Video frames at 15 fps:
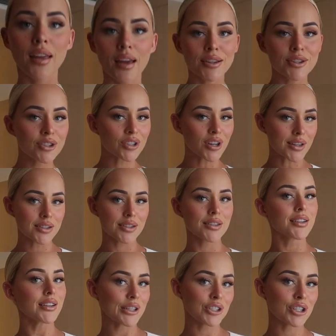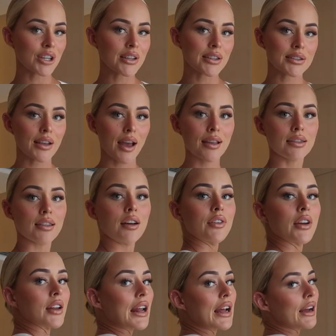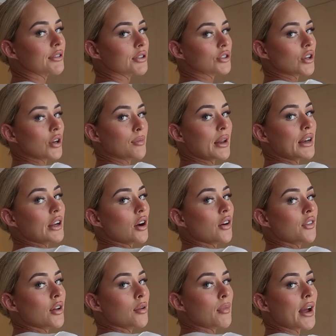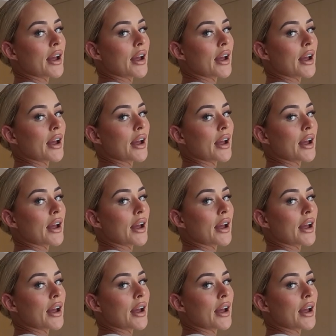it's just delicious. I love it. I have so many of them.